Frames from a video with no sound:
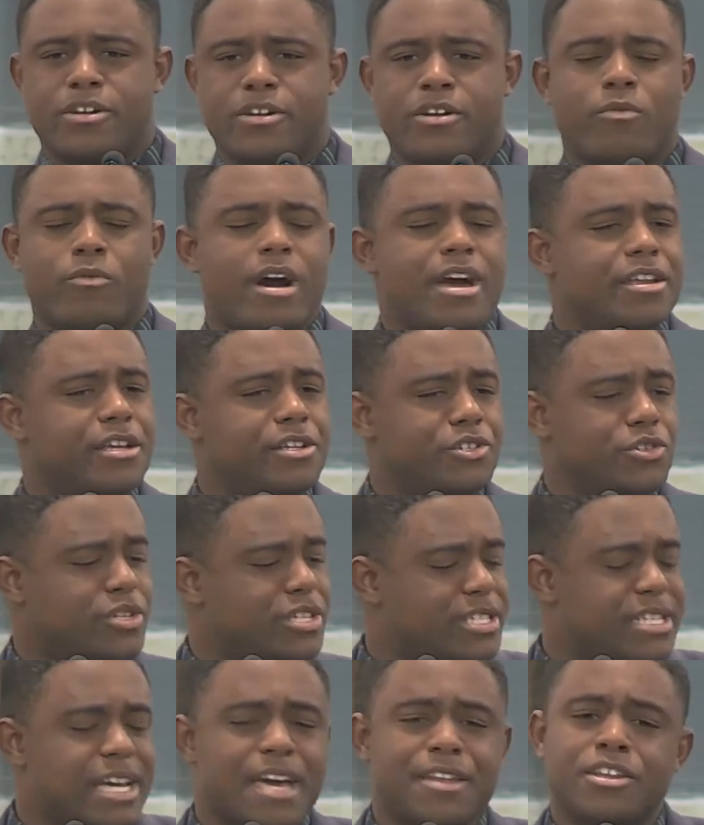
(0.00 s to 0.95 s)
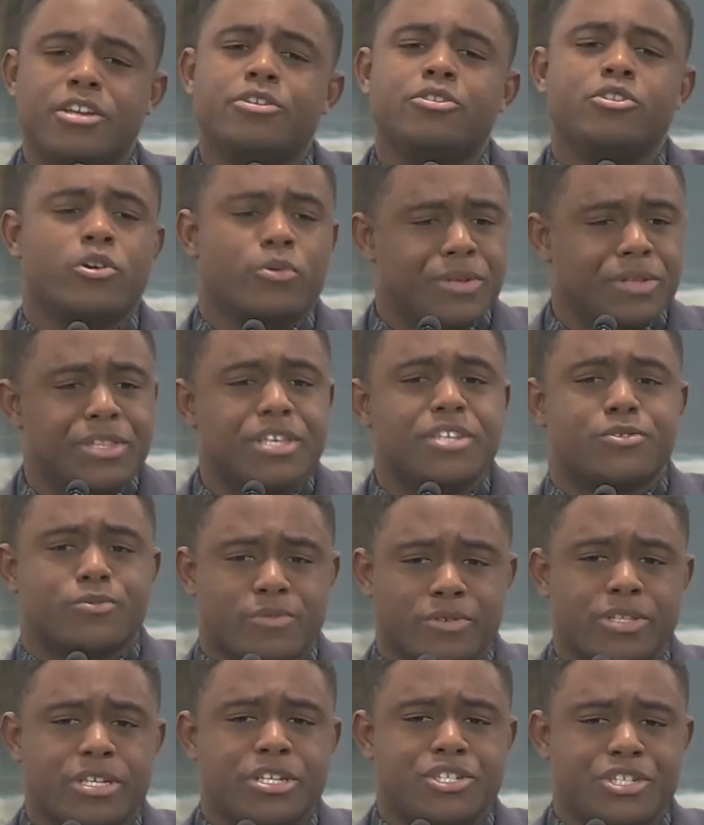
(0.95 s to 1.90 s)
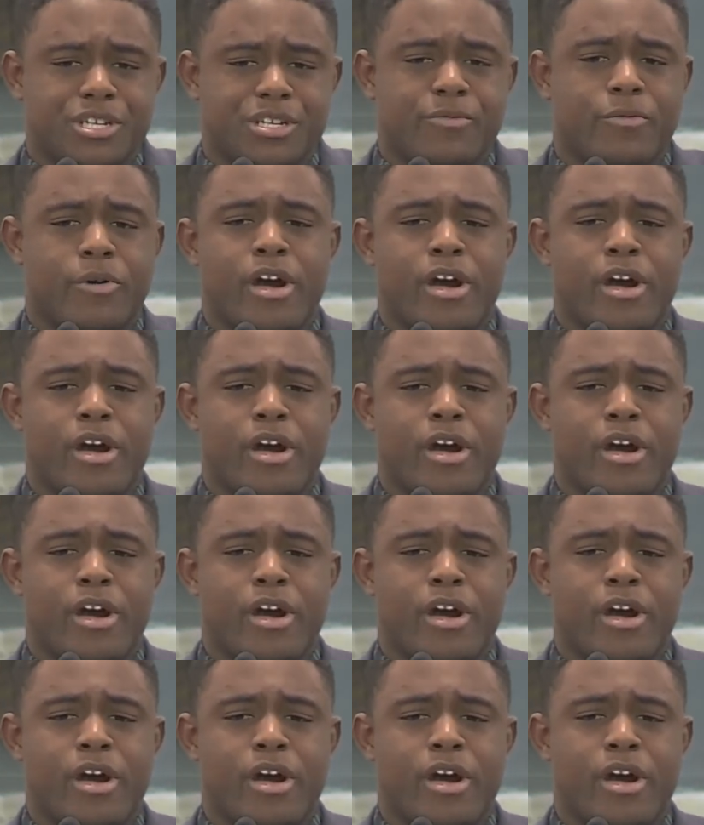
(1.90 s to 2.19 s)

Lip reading: Why did you decide to go with this religion?